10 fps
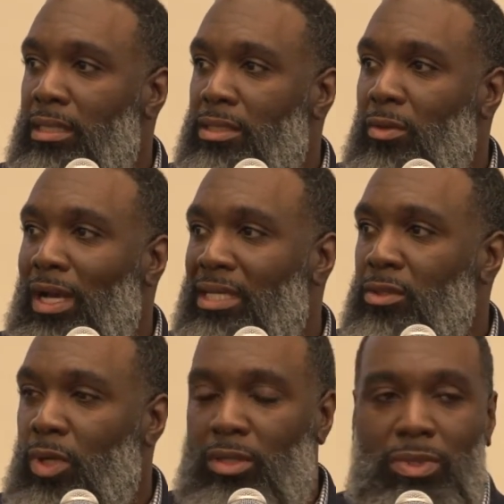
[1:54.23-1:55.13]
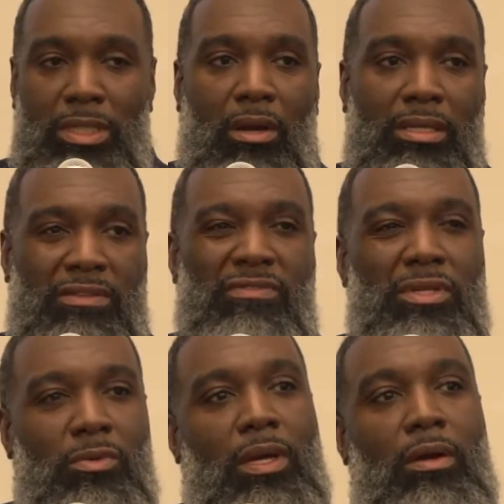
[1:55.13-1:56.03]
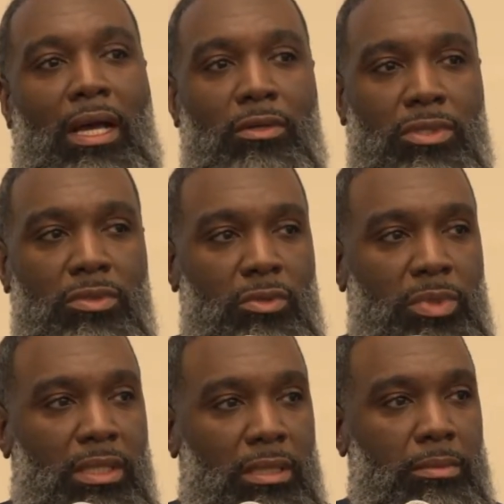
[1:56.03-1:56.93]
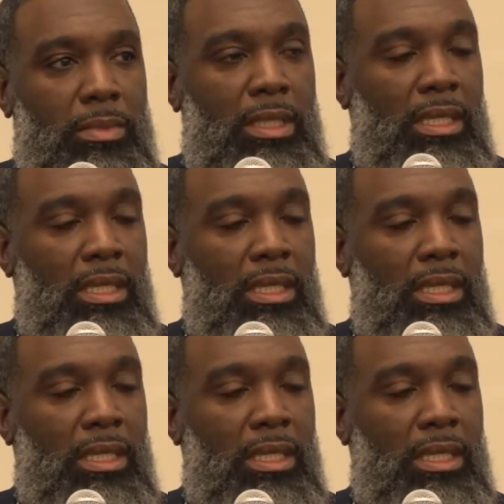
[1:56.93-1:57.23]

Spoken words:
And so I had to work really hard to figure out, how do you become